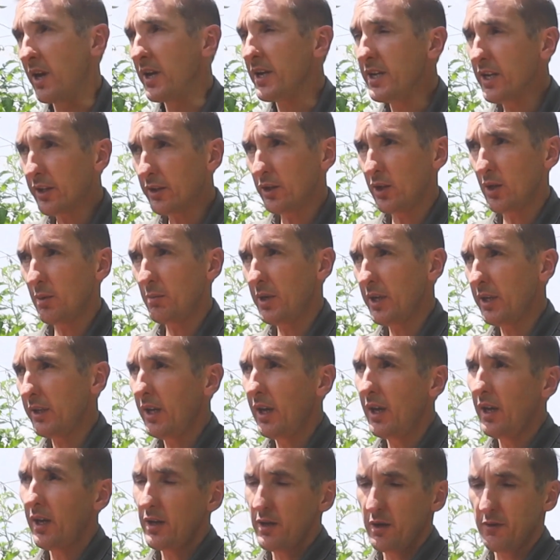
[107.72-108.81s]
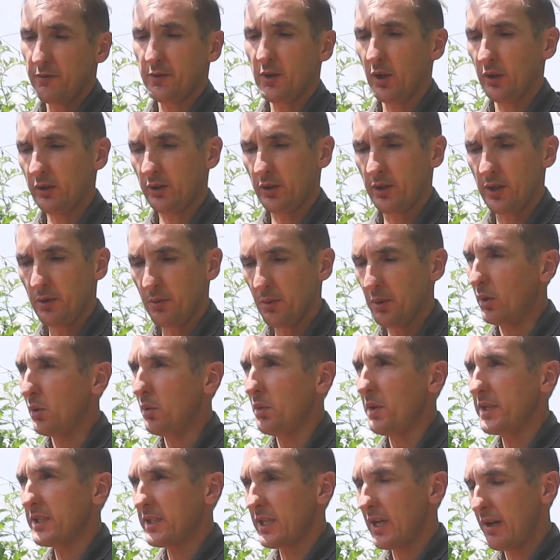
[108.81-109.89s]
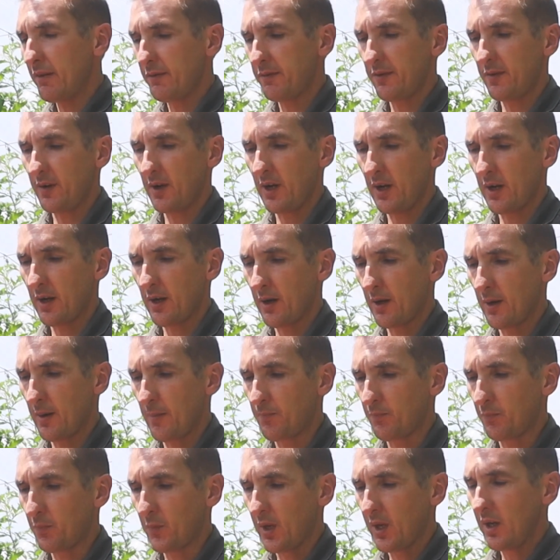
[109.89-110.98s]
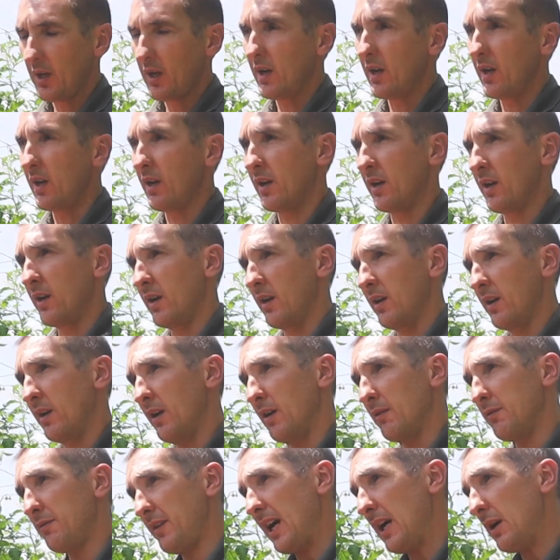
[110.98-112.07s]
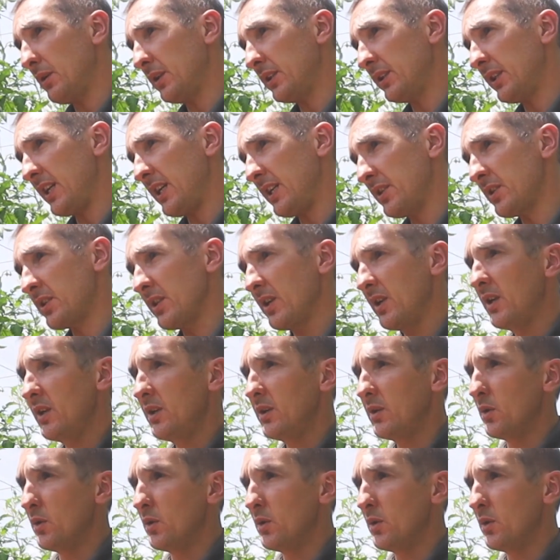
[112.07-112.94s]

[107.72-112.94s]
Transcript: indeterminate, you will always have a flower truss